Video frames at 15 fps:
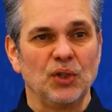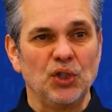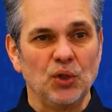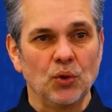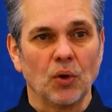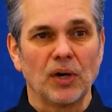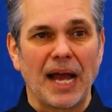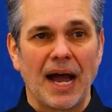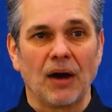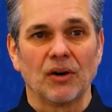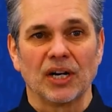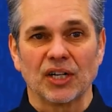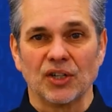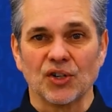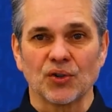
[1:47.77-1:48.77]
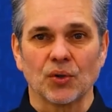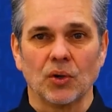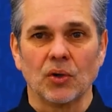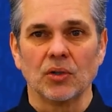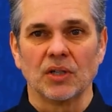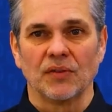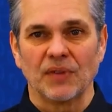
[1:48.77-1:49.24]
you are now in
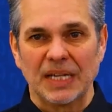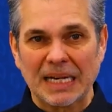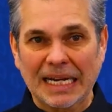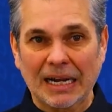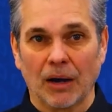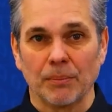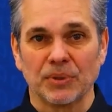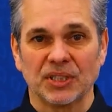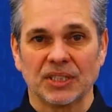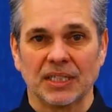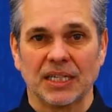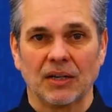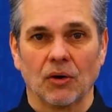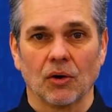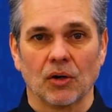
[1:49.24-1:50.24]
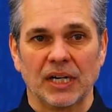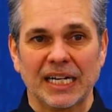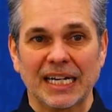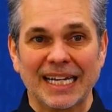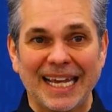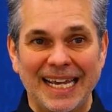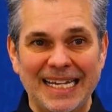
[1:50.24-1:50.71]
control of encompassing or
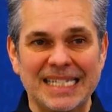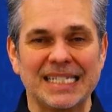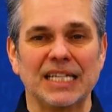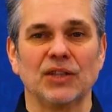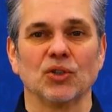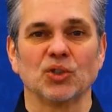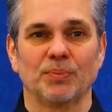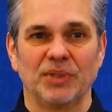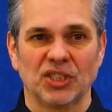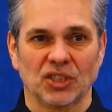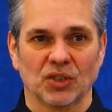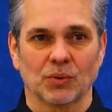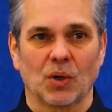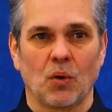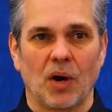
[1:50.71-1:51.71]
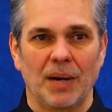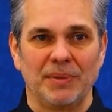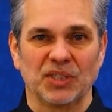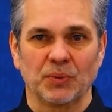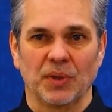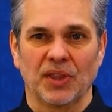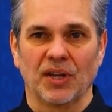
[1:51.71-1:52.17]
encasing those business
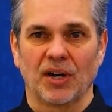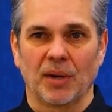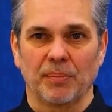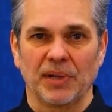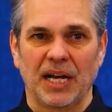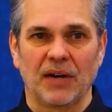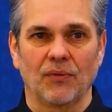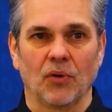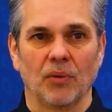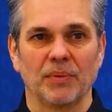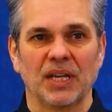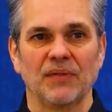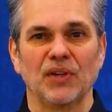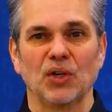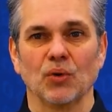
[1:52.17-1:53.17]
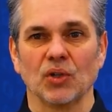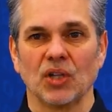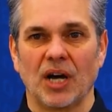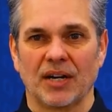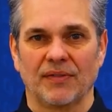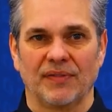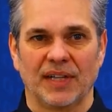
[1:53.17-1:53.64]
requirements within our platform, giving you a
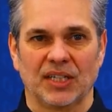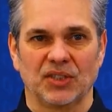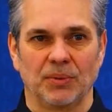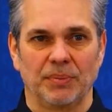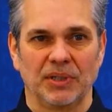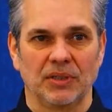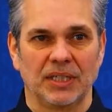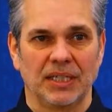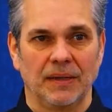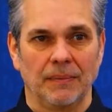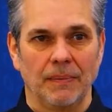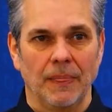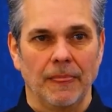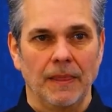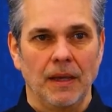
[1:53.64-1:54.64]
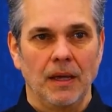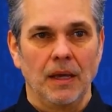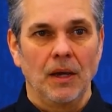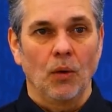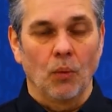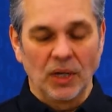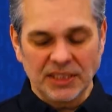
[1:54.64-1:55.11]
lot of flexibility.
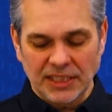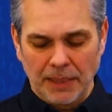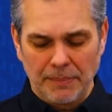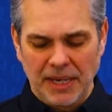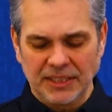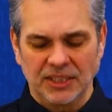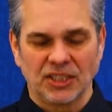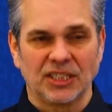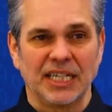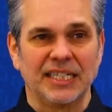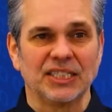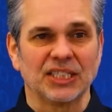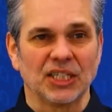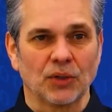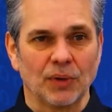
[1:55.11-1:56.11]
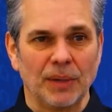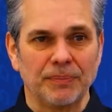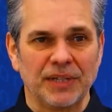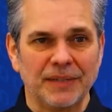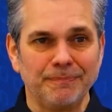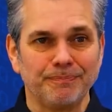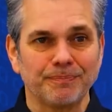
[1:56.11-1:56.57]
Once that message then is encrypted,